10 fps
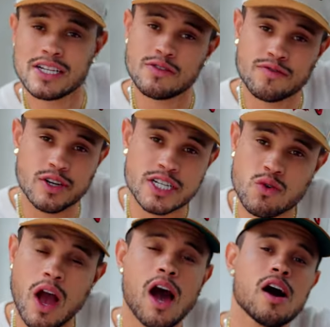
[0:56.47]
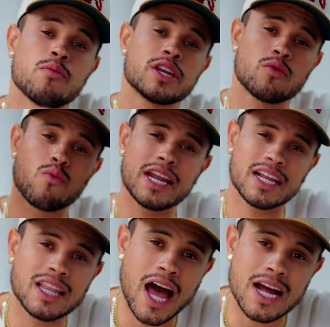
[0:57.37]
get your free trial, and when you're ready
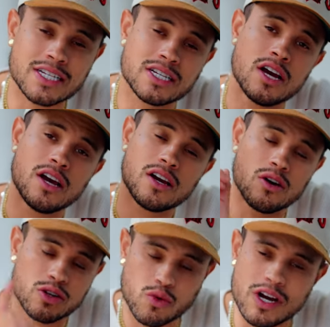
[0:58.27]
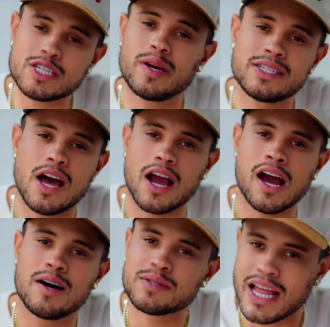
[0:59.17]
to launch, Go to
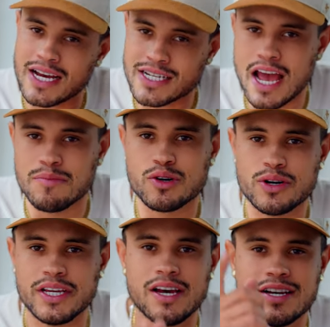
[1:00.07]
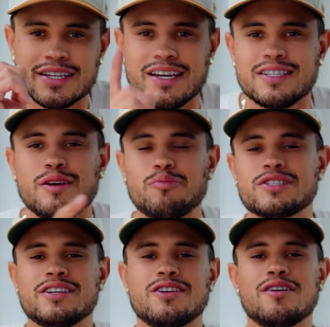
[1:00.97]
squarespace.com slash shanboody to get
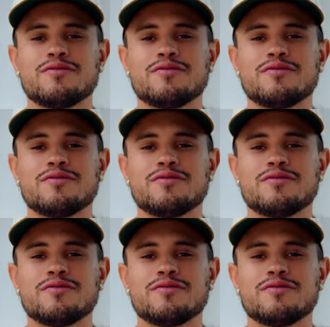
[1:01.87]
10%